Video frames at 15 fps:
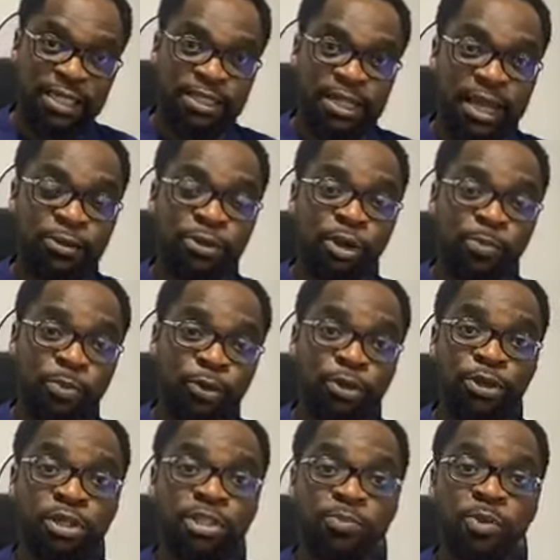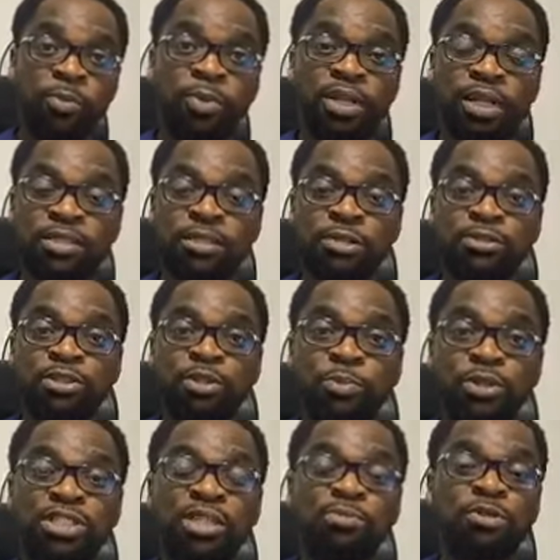Now, in uploading your deployment letter onto the
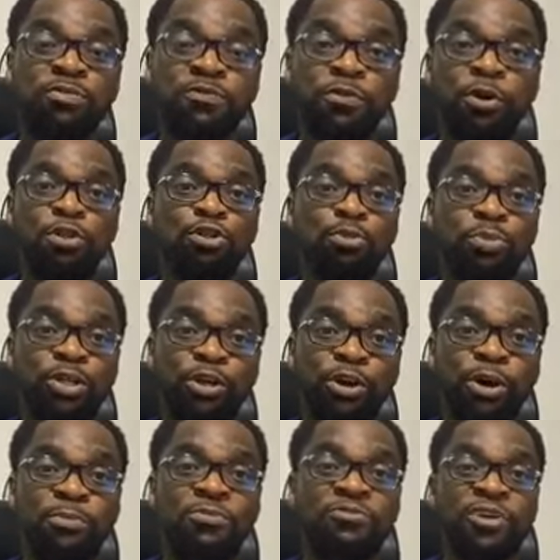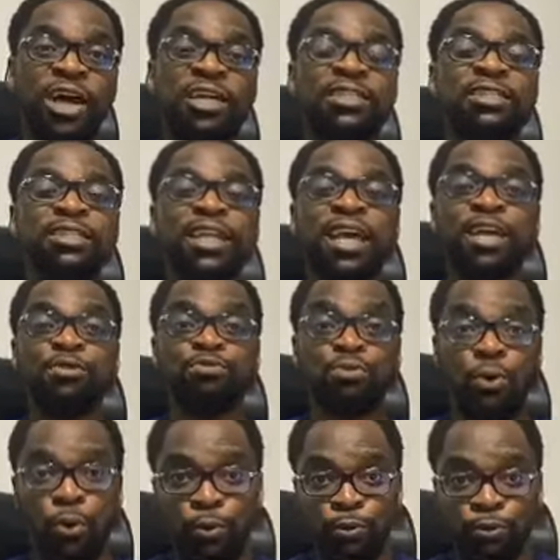portal, before you become final
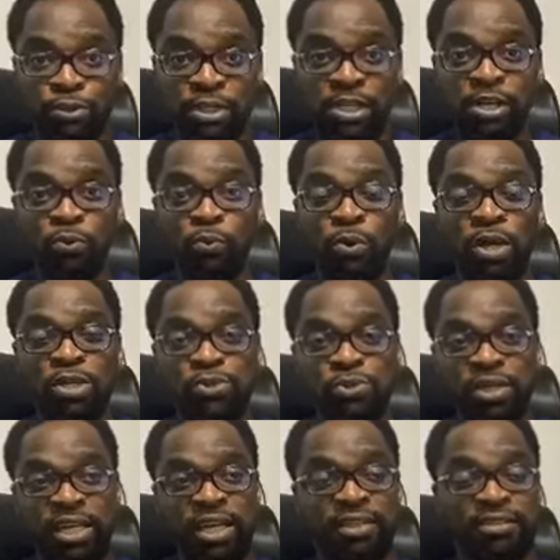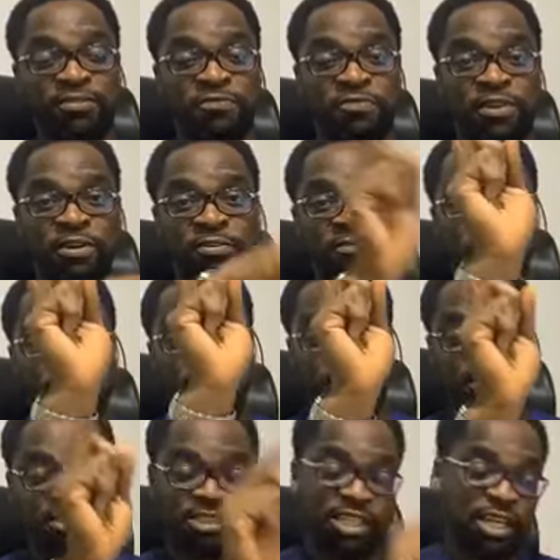enrolled, when you get the
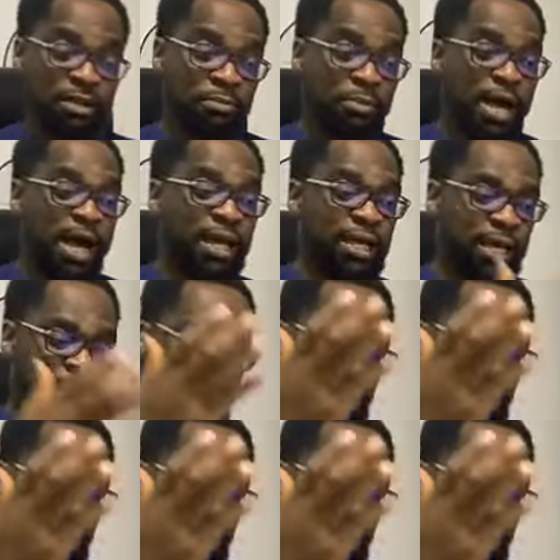verified check mark,